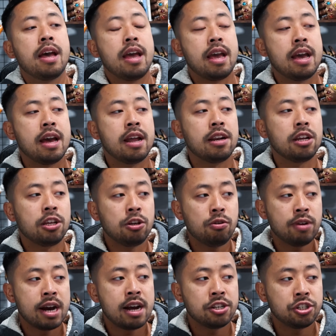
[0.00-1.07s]
And you
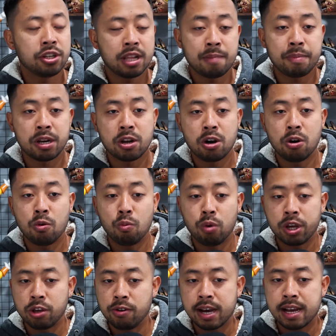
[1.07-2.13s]
guys should let me know
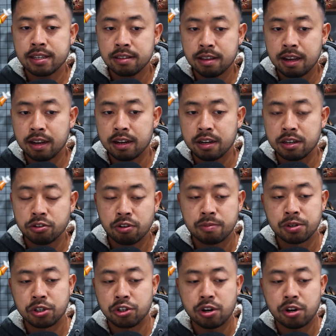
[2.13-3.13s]
what you guys think in the description.